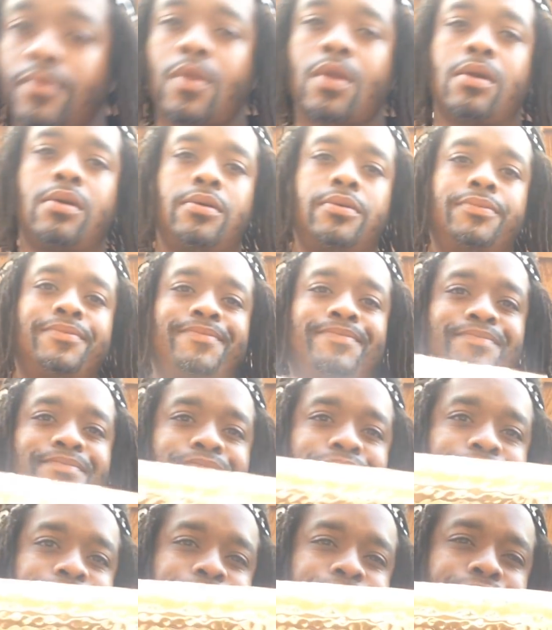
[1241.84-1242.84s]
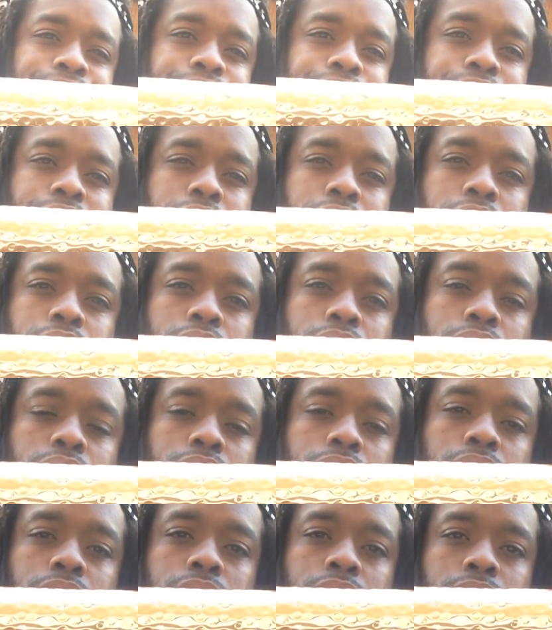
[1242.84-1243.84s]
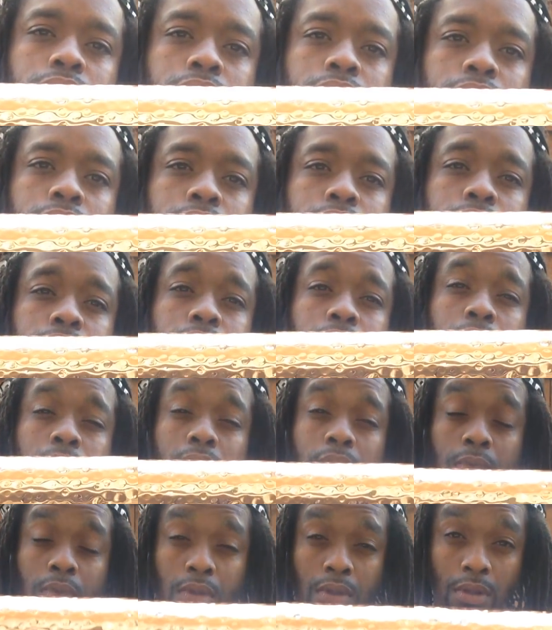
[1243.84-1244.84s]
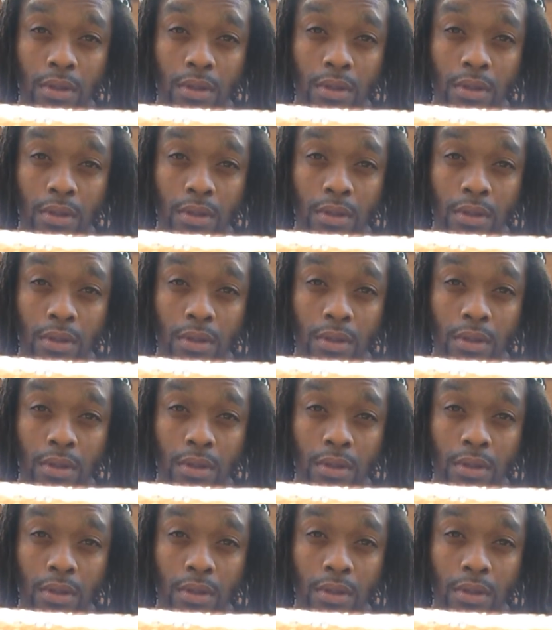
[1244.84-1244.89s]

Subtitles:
[no speech]